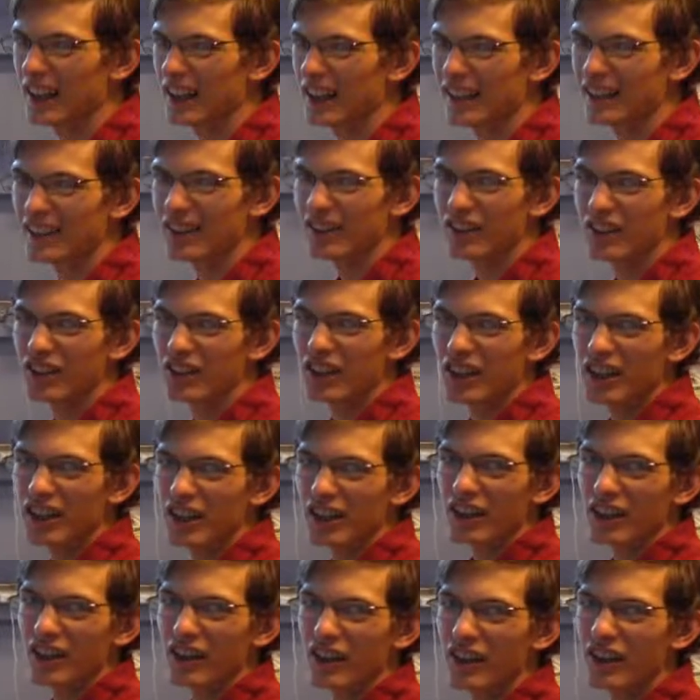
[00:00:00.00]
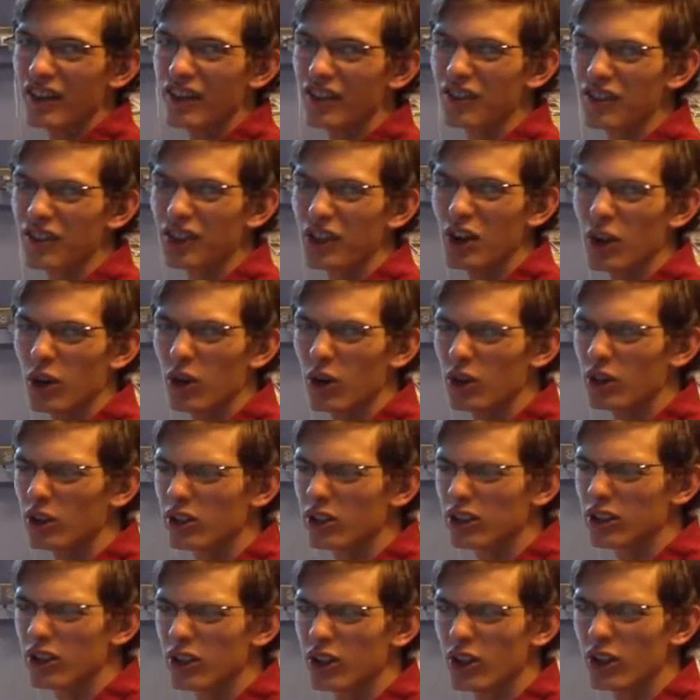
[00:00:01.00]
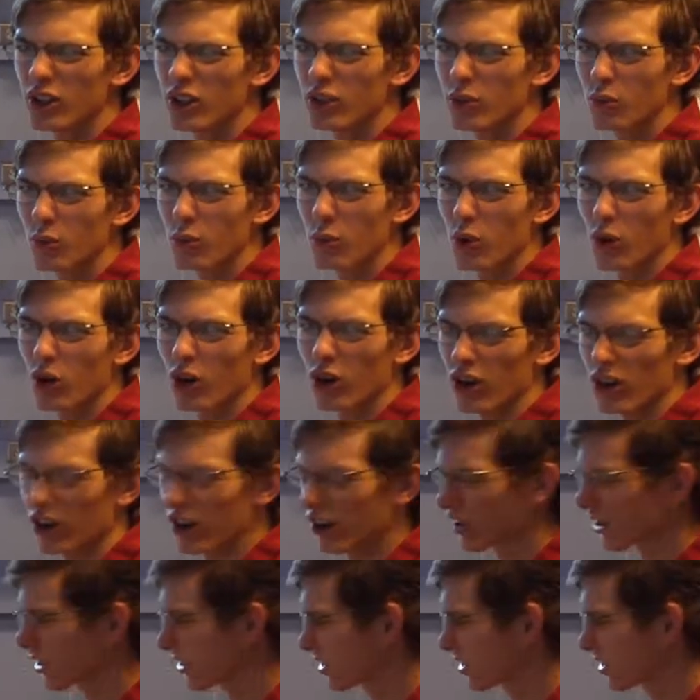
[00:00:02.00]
Let's see. This code should work.